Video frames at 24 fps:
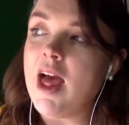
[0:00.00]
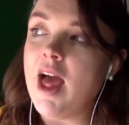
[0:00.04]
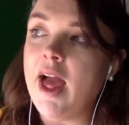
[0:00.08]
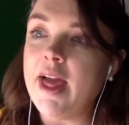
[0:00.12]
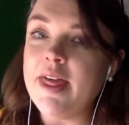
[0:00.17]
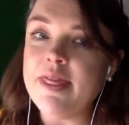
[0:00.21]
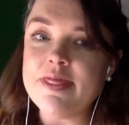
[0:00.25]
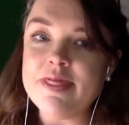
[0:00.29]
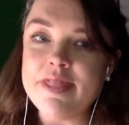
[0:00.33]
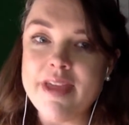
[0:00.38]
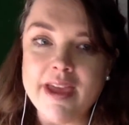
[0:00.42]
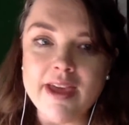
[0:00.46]

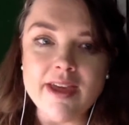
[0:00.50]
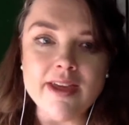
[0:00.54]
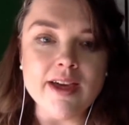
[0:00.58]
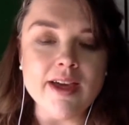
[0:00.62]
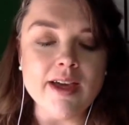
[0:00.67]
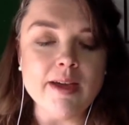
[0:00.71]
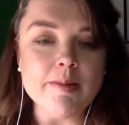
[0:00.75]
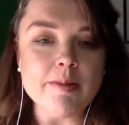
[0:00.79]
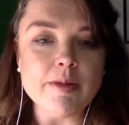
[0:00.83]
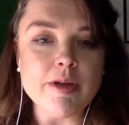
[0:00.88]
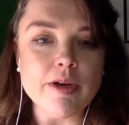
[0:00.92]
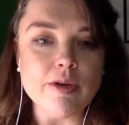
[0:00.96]
I think
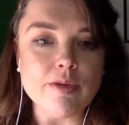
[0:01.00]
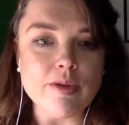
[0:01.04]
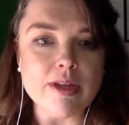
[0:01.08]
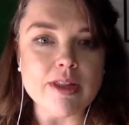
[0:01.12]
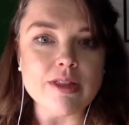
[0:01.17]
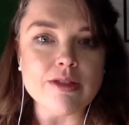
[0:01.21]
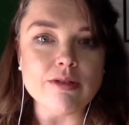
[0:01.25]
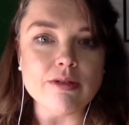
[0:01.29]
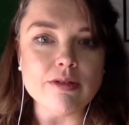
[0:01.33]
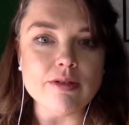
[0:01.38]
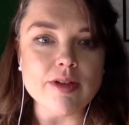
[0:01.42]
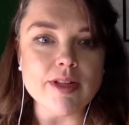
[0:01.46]
I'm
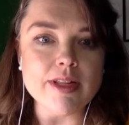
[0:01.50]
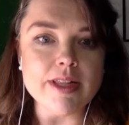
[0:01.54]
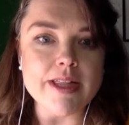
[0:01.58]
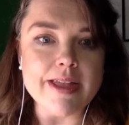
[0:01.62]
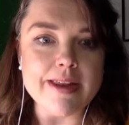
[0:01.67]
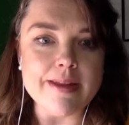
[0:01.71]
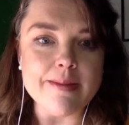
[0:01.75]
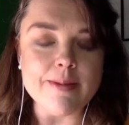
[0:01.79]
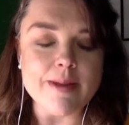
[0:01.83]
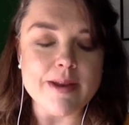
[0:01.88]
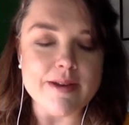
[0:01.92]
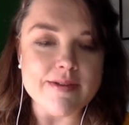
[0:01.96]
going through a
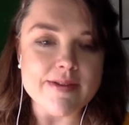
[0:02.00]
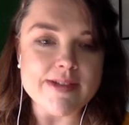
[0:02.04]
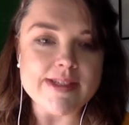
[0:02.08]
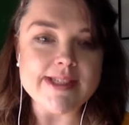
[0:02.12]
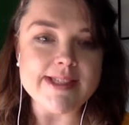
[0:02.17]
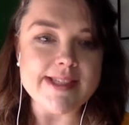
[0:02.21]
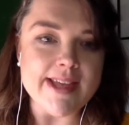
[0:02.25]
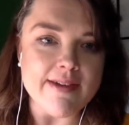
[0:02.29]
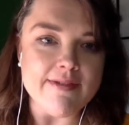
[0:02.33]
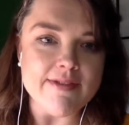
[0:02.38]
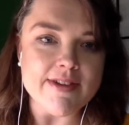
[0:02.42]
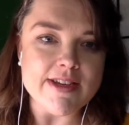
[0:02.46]
little bit of a
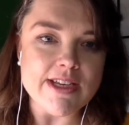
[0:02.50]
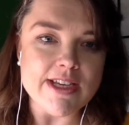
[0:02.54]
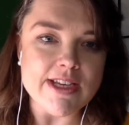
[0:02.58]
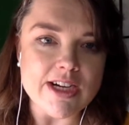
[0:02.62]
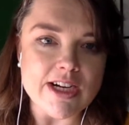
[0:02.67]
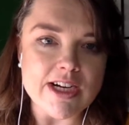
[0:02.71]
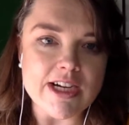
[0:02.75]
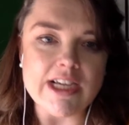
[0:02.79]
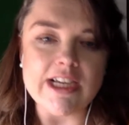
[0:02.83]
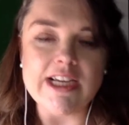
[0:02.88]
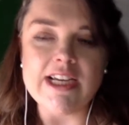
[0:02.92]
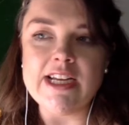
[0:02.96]

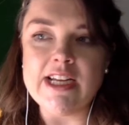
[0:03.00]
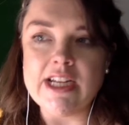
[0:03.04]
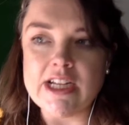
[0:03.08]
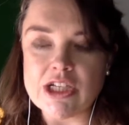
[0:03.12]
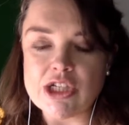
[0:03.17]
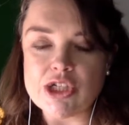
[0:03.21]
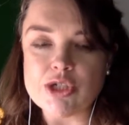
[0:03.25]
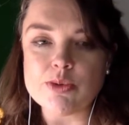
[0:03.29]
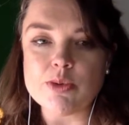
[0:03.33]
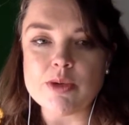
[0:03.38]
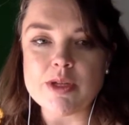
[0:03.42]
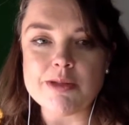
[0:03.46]
7-year
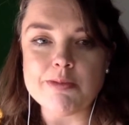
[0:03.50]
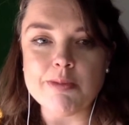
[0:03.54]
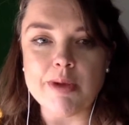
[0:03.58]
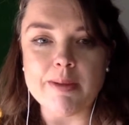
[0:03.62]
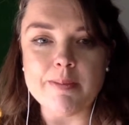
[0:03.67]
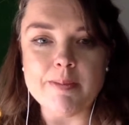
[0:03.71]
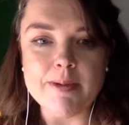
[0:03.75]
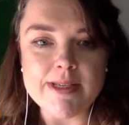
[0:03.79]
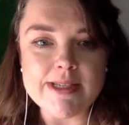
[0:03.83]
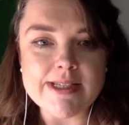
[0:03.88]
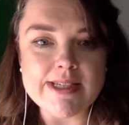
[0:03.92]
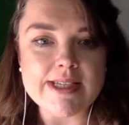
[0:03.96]
itch with
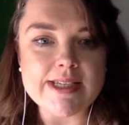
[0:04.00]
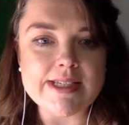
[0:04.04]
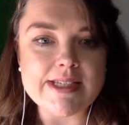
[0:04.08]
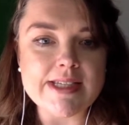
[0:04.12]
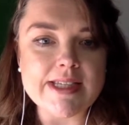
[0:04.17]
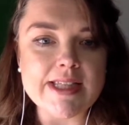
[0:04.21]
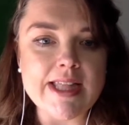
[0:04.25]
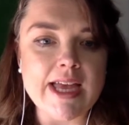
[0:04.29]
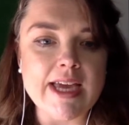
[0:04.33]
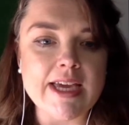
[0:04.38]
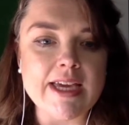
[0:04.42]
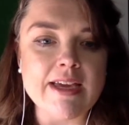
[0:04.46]
my business.
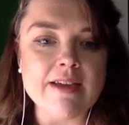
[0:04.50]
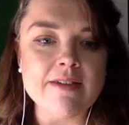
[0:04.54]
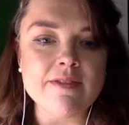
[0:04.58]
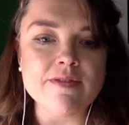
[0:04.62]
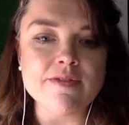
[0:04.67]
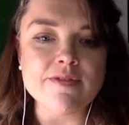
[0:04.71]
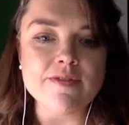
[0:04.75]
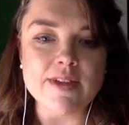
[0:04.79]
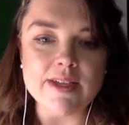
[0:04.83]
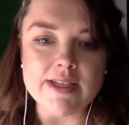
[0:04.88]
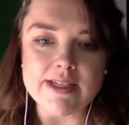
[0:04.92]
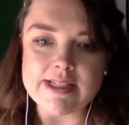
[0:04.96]
Like, it
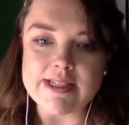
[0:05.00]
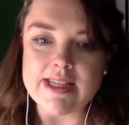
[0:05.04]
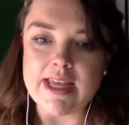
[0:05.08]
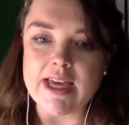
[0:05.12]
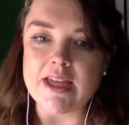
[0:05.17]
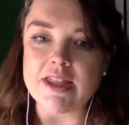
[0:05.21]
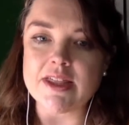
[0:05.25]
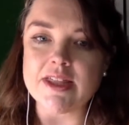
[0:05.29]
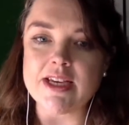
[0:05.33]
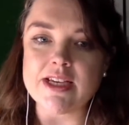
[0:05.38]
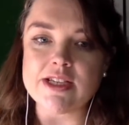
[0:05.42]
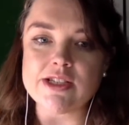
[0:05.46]
feels
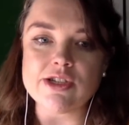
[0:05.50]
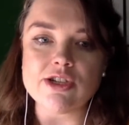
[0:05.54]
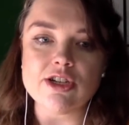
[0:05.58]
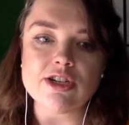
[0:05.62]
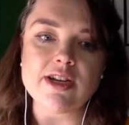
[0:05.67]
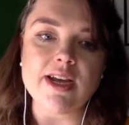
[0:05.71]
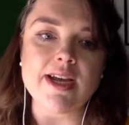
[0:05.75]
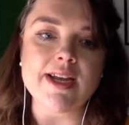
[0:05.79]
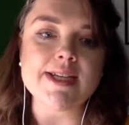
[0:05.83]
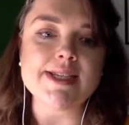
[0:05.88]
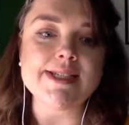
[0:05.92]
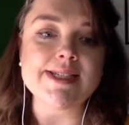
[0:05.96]
like things are
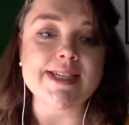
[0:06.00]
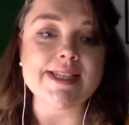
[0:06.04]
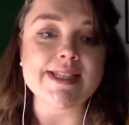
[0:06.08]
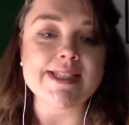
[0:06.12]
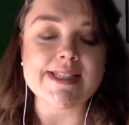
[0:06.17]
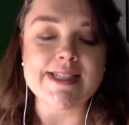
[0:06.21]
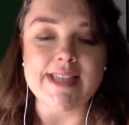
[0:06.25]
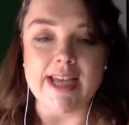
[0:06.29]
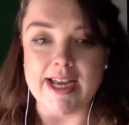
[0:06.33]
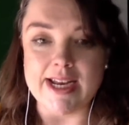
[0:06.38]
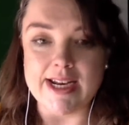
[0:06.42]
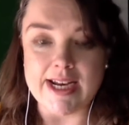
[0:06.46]
not as
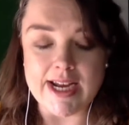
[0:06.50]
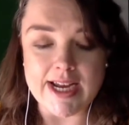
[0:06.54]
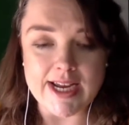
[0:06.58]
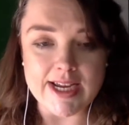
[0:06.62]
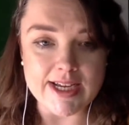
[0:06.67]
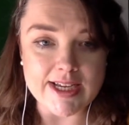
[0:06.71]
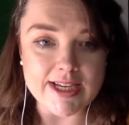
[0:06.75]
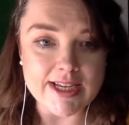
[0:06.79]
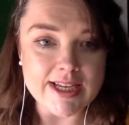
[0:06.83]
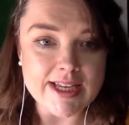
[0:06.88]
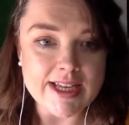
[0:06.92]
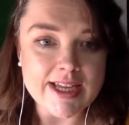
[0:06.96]
exciting.
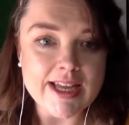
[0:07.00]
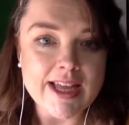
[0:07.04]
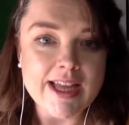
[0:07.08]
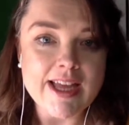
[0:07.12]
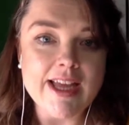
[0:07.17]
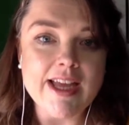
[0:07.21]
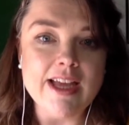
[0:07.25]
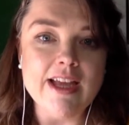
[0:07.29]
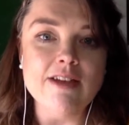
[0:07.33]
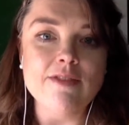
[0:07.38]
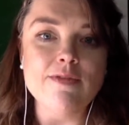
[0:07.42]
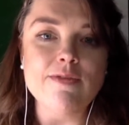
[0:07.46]

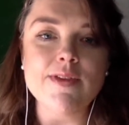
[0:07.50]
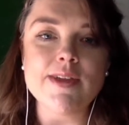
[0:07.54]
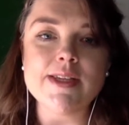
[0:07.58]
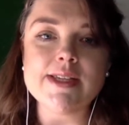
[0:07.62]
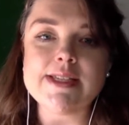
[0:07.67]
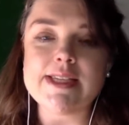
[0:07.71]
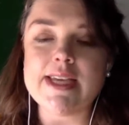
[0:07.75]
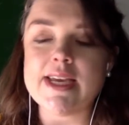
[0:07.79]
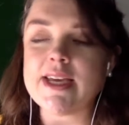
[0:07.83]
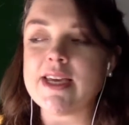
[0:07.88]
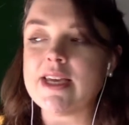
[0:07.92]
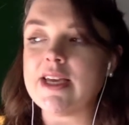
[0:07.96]
It
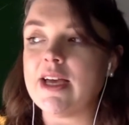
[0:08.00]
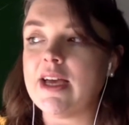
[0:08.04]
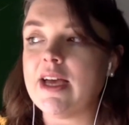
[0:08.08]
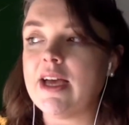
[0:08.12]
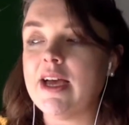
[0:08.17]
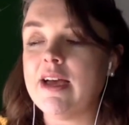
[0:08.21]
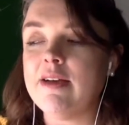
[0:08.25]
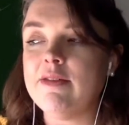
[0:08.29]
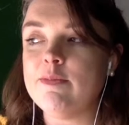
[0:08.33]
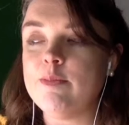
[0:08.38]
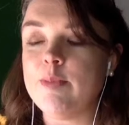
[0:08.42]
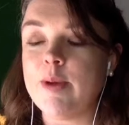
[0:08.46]
feels like
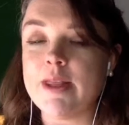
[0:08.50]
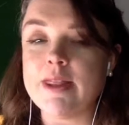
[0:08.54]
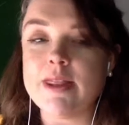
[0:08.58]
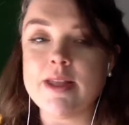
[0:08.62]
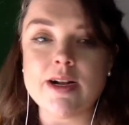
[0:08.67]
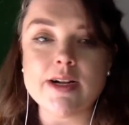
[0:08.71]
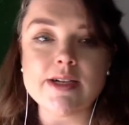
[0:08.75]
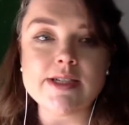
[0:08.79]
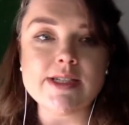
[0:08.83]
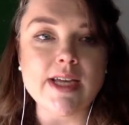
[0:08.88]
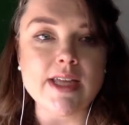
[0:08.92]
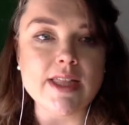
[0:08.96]
I've been
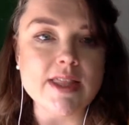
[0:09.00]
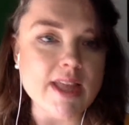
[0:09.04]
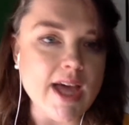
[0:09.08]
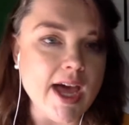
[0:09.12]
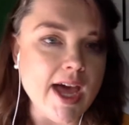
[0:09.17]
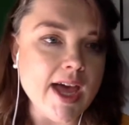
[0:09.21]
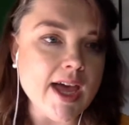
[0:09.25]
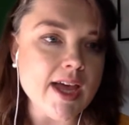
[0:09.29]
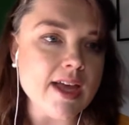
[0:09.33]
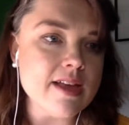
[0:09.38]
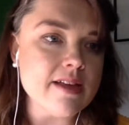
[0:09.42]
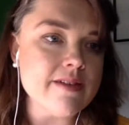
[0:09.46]
there, done
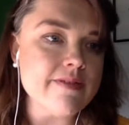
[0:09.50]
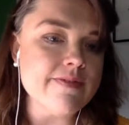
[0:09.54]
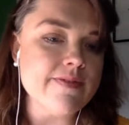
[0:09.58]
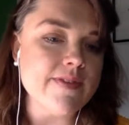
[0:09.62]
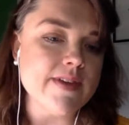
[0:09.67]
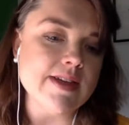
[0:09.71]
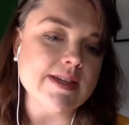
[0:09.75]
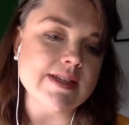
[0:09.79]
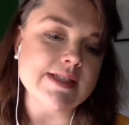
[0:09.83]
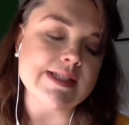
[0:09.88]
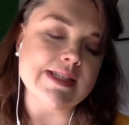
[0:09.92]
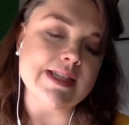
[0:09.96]
that. It
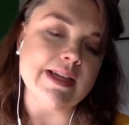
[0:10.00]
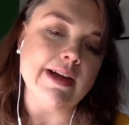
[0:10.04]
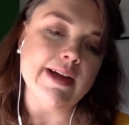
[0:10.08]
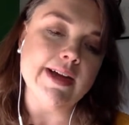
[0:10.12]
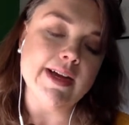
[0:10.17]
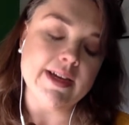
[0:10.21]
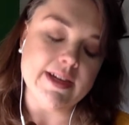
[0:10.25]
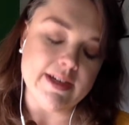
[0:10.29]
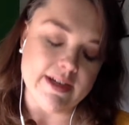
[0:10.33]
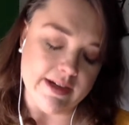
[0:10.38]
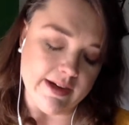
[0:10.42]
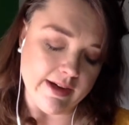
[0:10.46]
feels
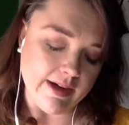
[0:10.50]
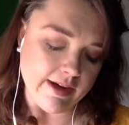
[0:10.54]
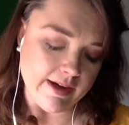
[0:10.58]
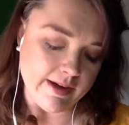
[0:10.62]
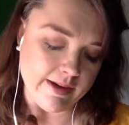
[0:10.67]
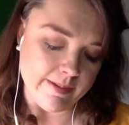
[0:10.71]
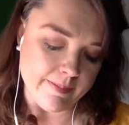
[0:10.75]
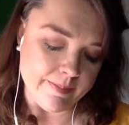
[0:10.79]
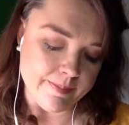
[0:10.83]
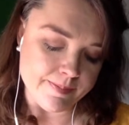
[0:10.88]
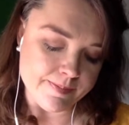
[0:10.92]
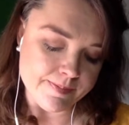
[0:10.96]
like
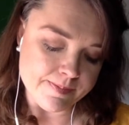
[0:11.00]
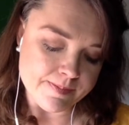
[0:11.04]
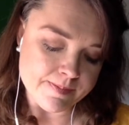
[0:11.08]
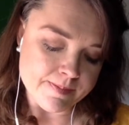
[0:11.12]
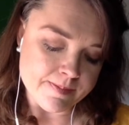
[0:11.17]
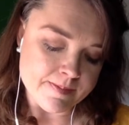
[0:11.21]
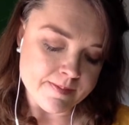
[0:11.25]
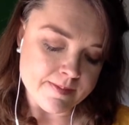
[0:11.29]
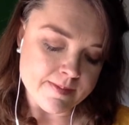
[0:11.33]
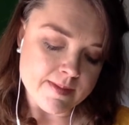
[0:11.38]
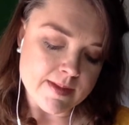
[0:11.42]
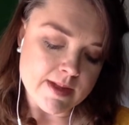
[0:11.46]
I'm
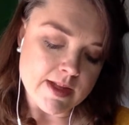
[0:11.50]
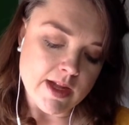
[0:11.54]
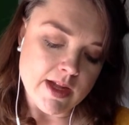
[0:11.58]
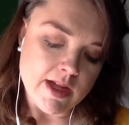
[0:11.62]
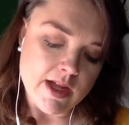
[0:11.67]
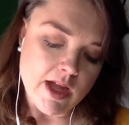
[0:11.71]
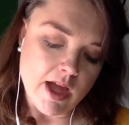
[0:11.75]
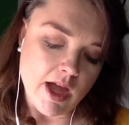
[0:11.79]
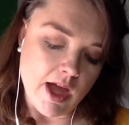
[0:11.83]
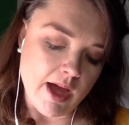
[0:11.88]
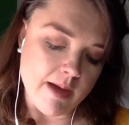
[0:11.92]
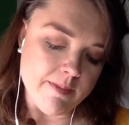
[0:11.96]

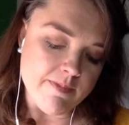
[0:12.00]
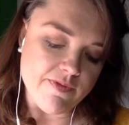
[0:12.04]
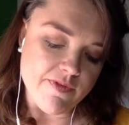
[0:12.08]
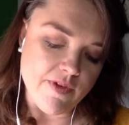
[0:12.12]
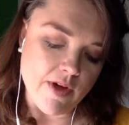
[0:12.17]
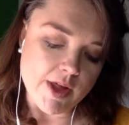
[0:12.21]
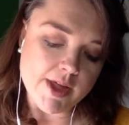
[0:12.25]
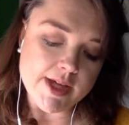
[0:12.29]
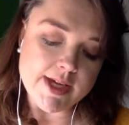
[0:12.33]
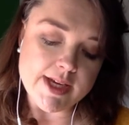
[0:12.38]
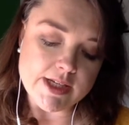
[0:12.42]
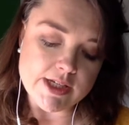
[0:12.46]

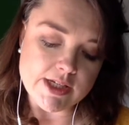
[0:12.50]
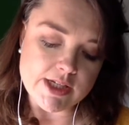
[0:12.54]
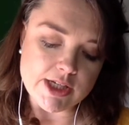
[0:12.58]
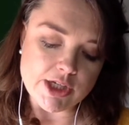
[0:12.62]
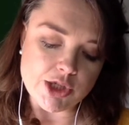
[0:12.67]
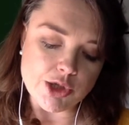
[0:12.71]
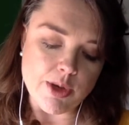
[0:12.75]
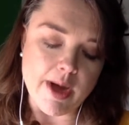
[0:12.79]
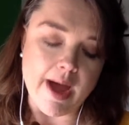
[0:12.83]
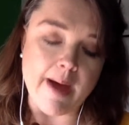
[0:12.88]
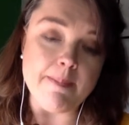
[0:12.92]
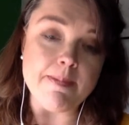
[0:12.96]
falling into the
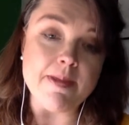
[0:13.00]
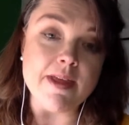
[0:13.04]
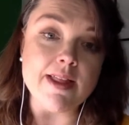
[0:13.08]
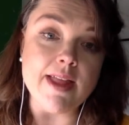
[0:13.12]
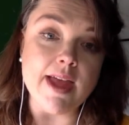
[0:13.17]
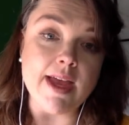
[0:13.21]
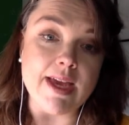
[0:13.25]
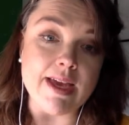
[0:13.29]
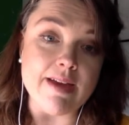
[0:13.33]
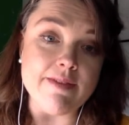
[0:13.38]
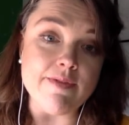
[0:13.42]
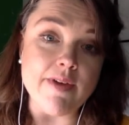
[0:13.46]
trap that,
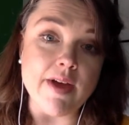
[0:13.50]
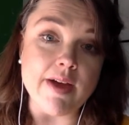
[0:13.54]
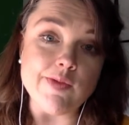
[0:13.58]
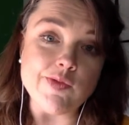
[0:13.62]
like, if